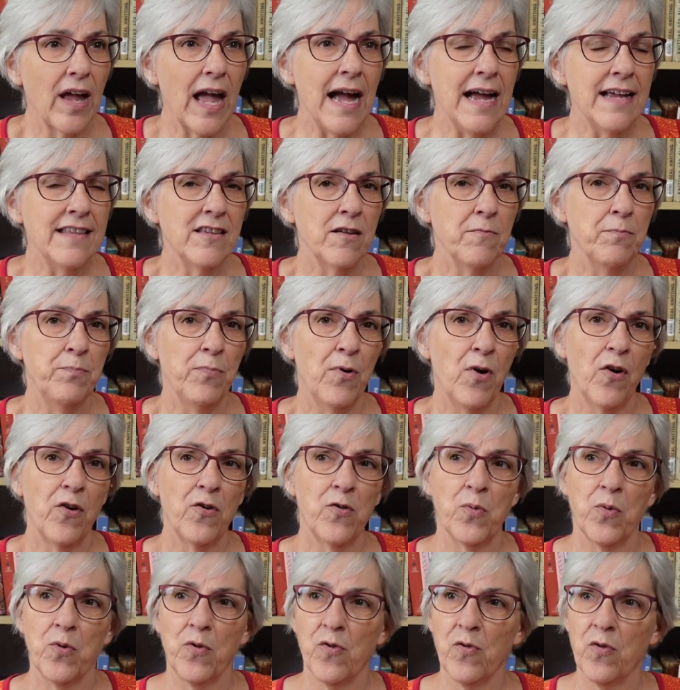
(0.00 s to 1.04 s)
kinds of
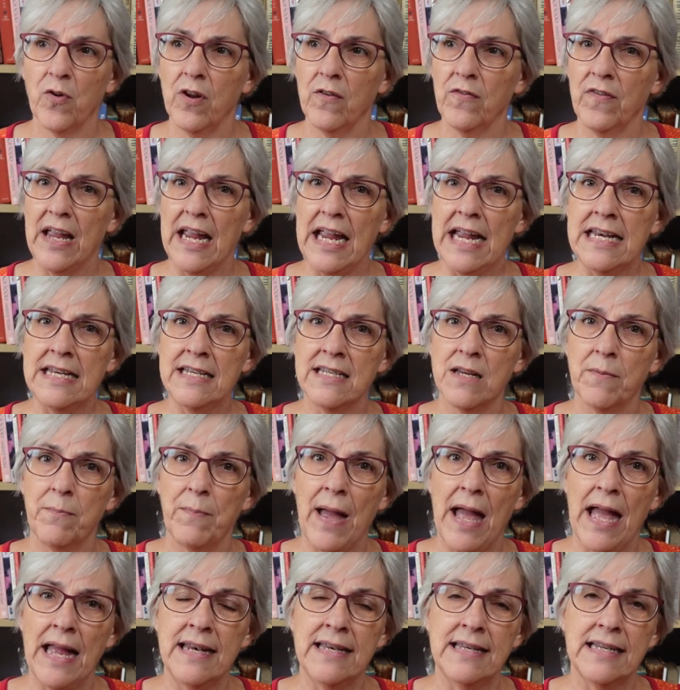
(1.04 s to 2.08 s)
books were sort of
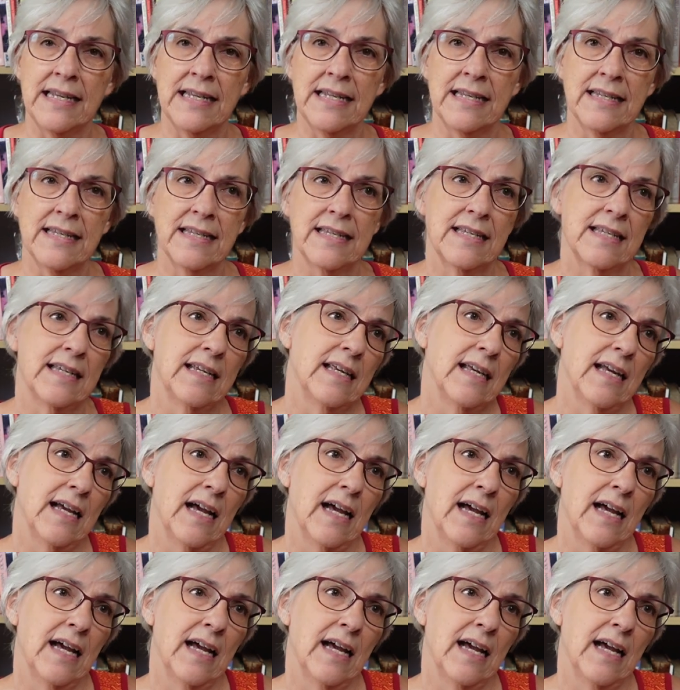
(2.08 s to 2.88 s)
independent